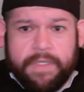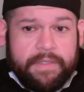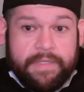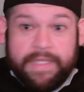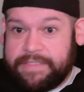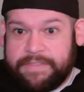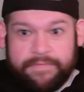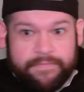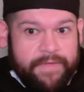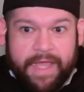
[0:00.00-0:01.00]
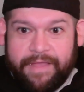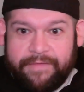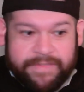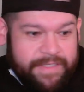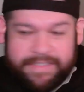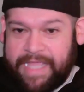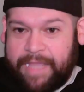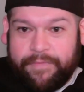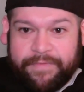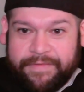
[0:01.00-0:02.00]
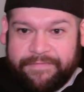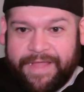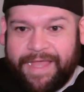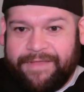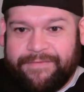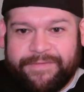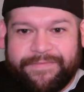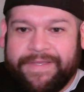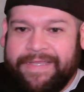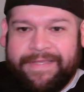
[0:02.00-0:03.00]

a list of knives and a table full of knives of,